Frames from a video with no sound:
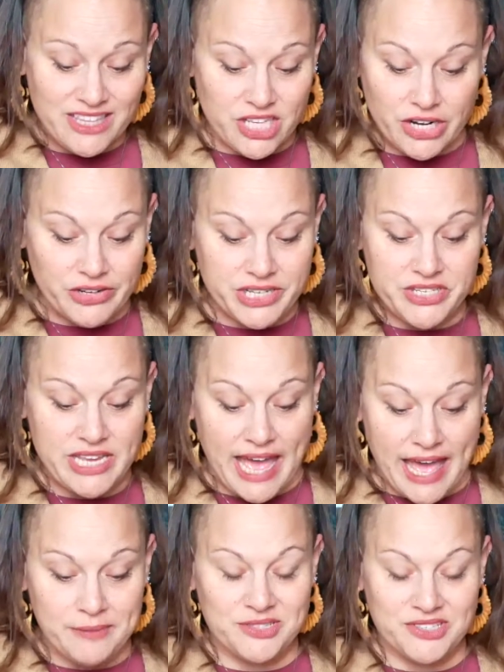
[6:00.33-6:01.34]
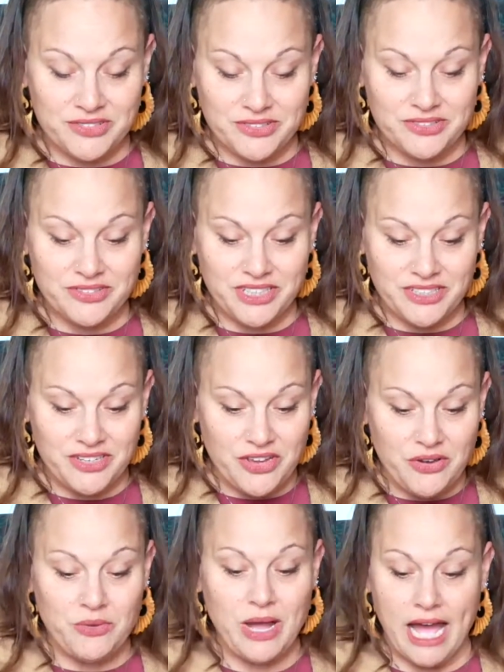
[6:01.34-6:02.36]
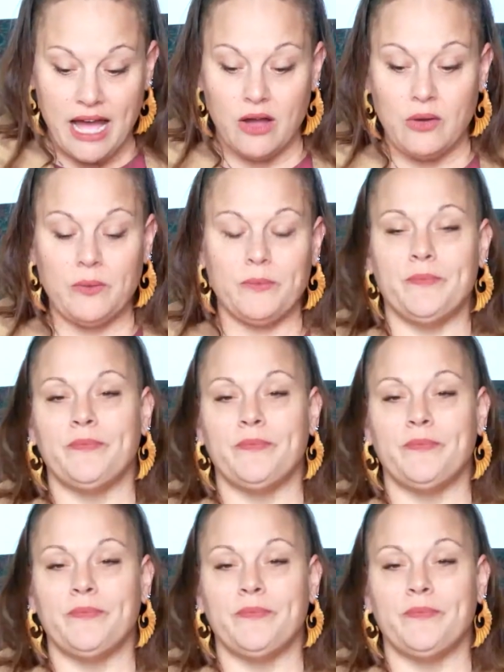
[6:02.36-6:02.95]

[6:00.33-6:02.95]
There is absolutely no how.